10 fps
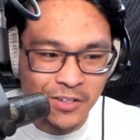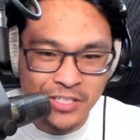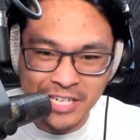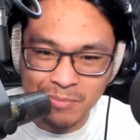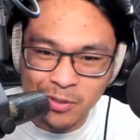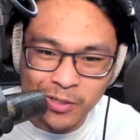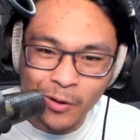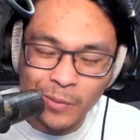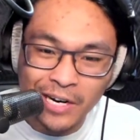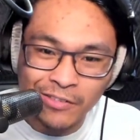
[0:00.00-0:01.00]
chamber
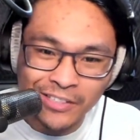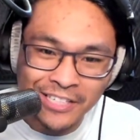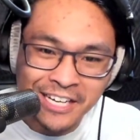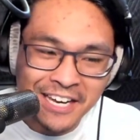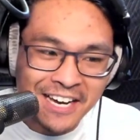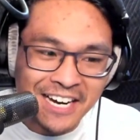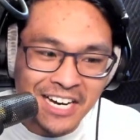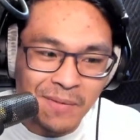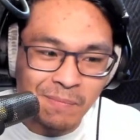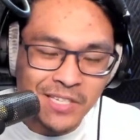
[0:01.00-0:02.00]
or whatever,
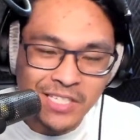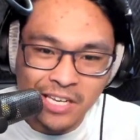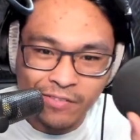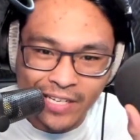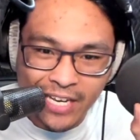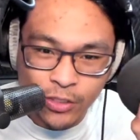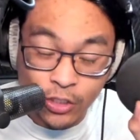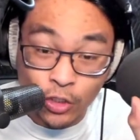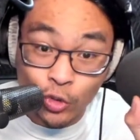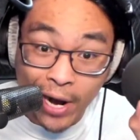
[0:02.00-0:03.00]
this kind of allows you
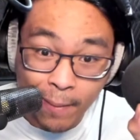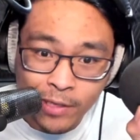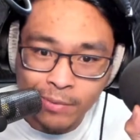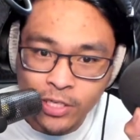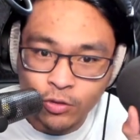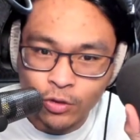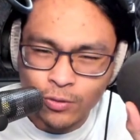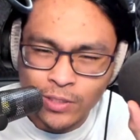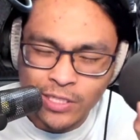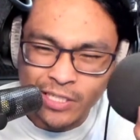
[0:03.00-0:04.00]
to trap the bass
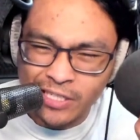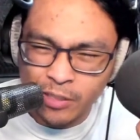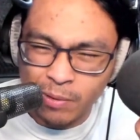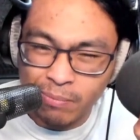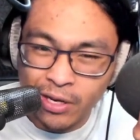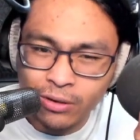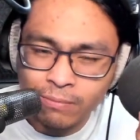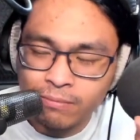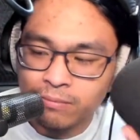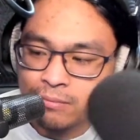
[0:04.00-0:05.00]
frequencies a little bit better,
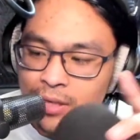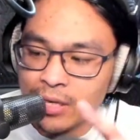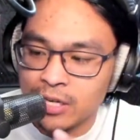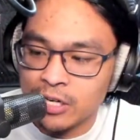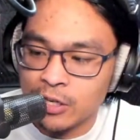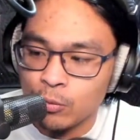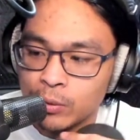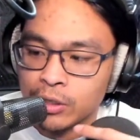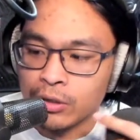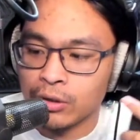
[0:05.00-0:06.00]
and it
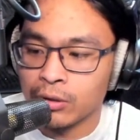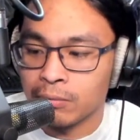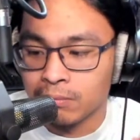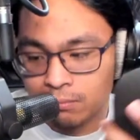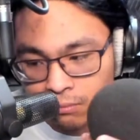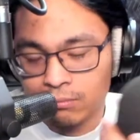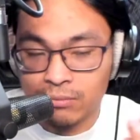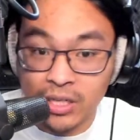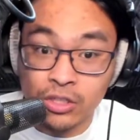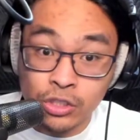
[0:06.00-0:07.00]
will
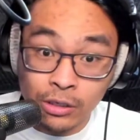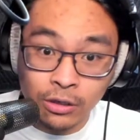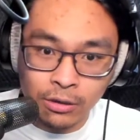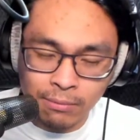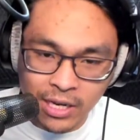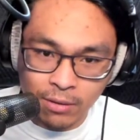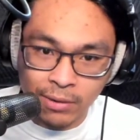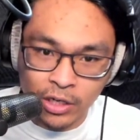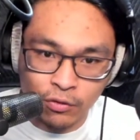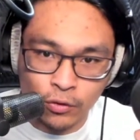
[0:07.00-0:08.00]
in turn make a
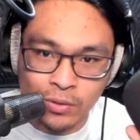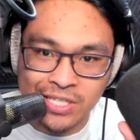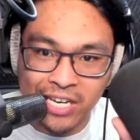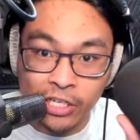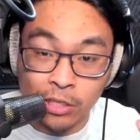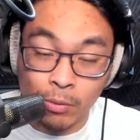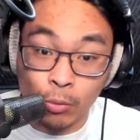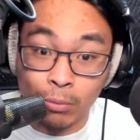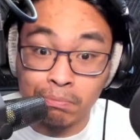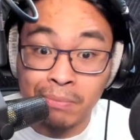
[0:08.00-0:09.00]
microphone sound a little bit
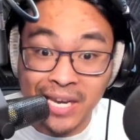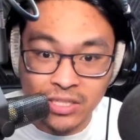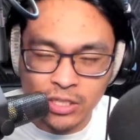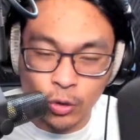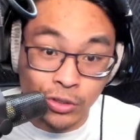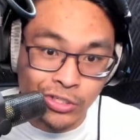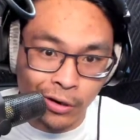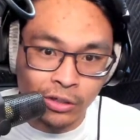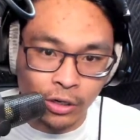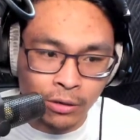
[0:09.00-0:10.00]
more bassy or
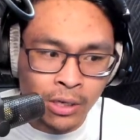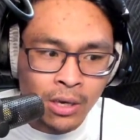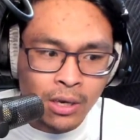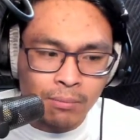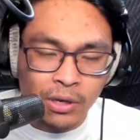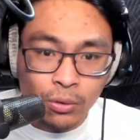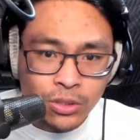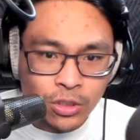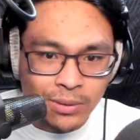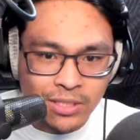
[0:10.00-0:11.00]
darker. But
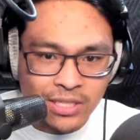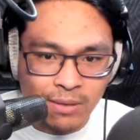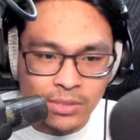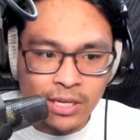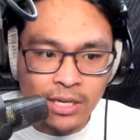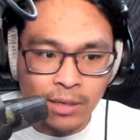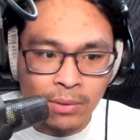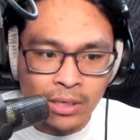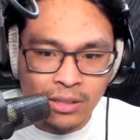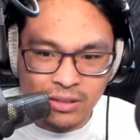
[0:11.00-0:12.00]
also at the same time,
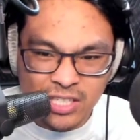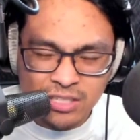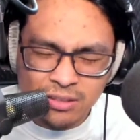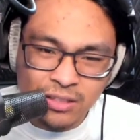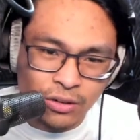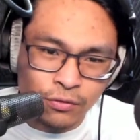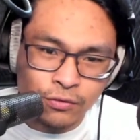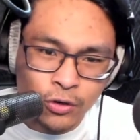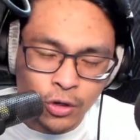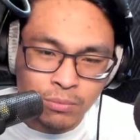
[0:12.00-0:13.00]
these thicker
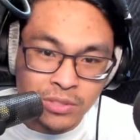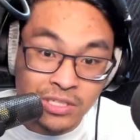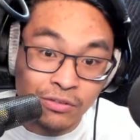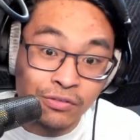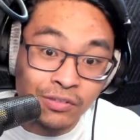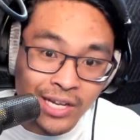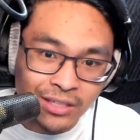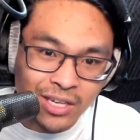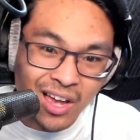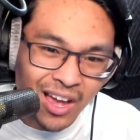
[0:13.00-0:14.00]
foams
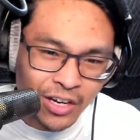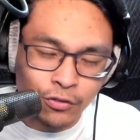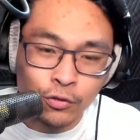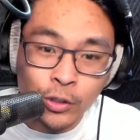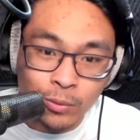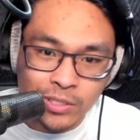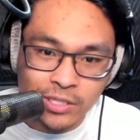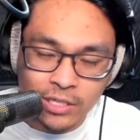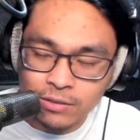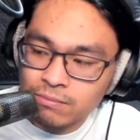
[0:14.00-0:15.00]
deflect higher
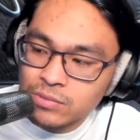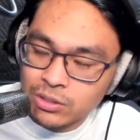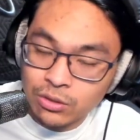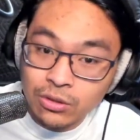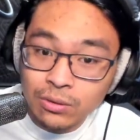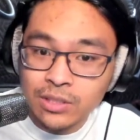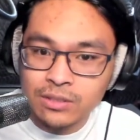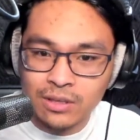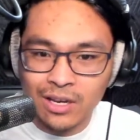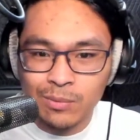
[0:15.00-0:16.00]
frequencies. So you'll
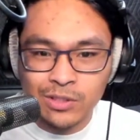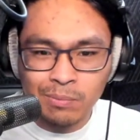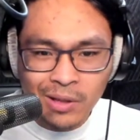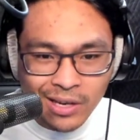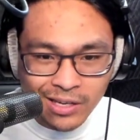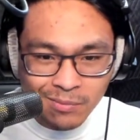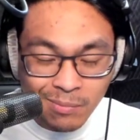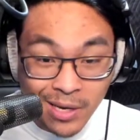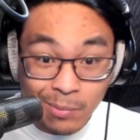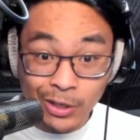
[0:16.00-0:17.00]
notice I was applying
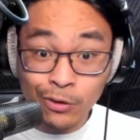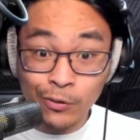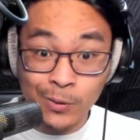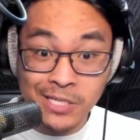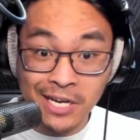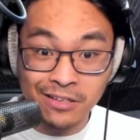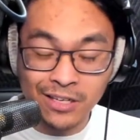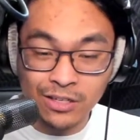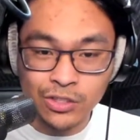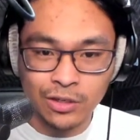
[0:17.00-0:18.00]
my microphone
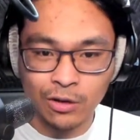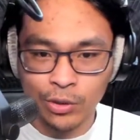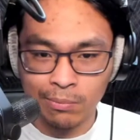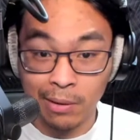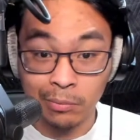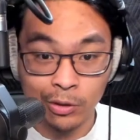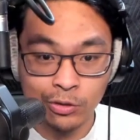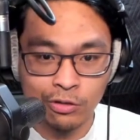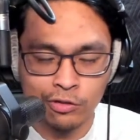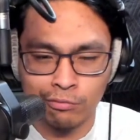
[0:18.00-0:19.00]
technique so that way my
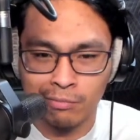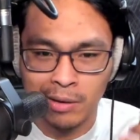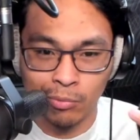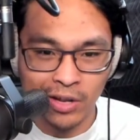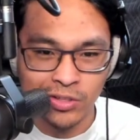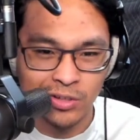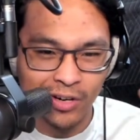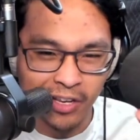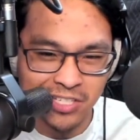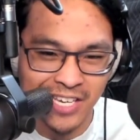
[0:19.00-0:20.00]
plosives and my breaths are
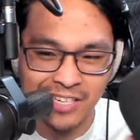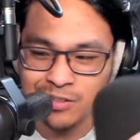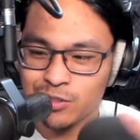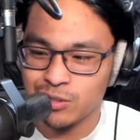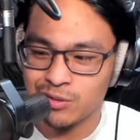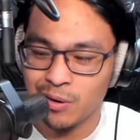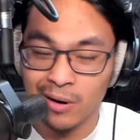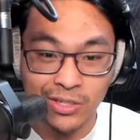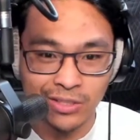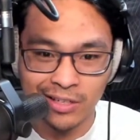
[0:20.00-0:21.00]
not taken too
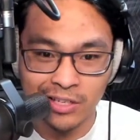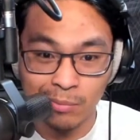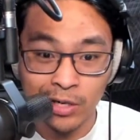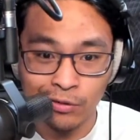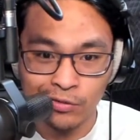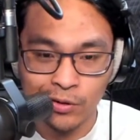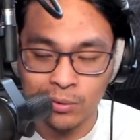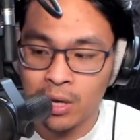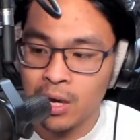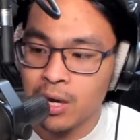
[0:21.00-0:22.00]
harshly on the
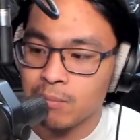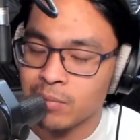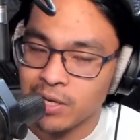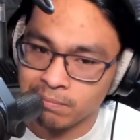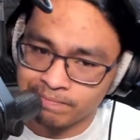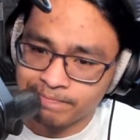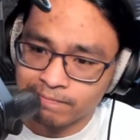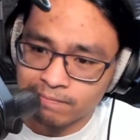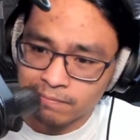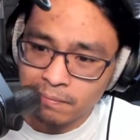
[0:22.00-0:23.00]
microphone. But
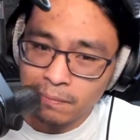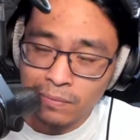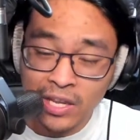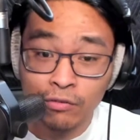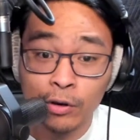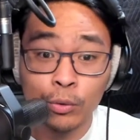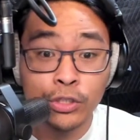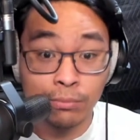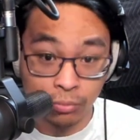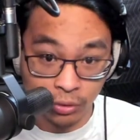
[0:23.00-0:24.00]
if I were
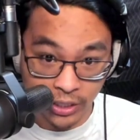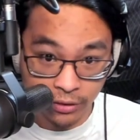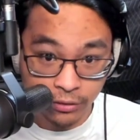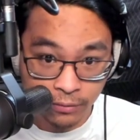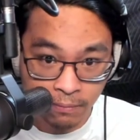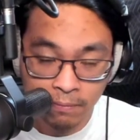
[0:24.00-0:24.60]
to breathe,